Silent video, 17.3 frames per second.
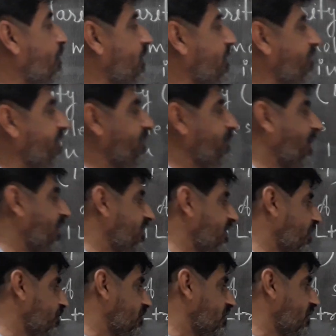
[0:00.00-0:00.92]
will we find
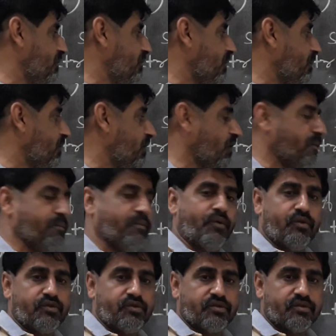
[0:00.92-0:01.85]
out the number of
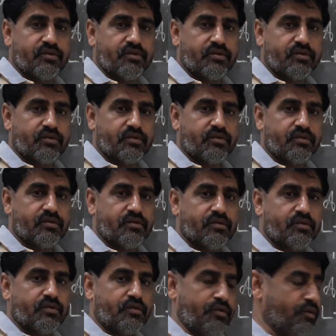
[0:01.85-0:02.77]
moles?
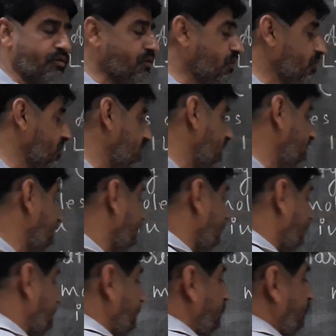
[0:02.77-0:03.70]
You know, number
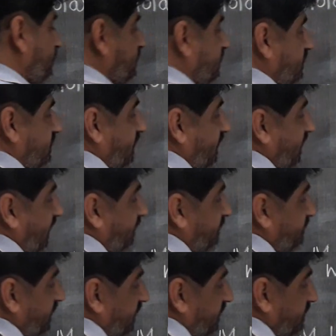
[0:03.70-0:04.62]
of moles is the
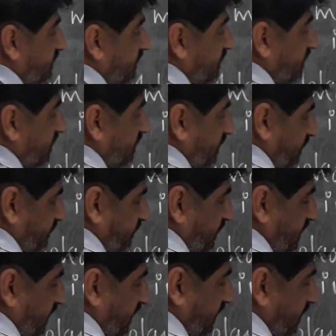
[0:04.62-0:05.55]
gram weight if
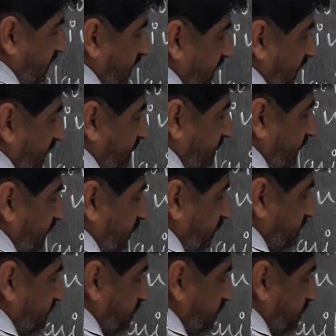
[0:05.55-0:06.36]
we take the gram weight of